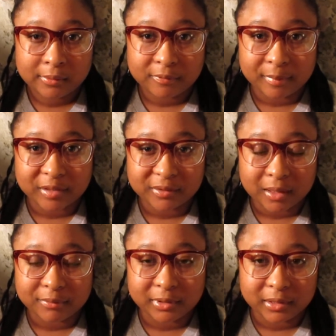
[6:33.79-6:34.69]
for my
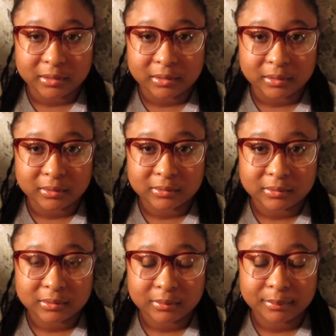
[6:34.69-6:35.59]
job related
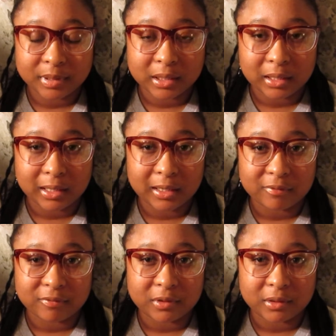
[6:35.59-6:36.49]
things, but then I
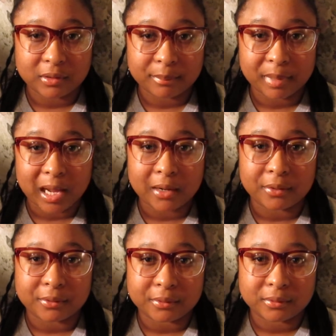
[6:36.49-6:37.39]
have the
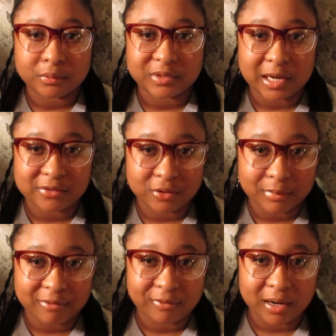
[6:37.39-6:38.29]
blogger, which has all
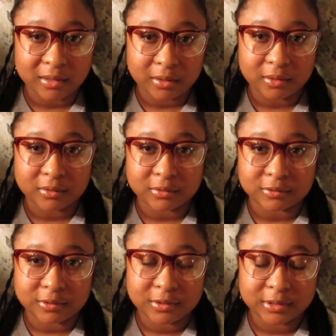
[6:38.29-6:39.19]
my writing
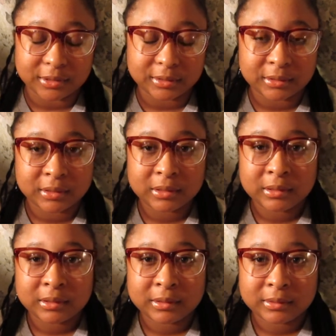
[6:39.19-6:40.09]
articles on it.
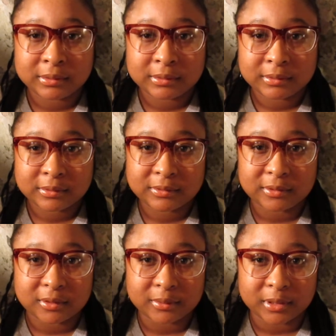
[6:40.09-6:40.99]

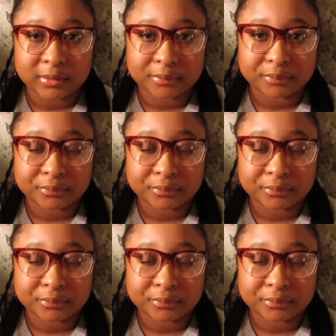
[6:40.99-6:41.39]
So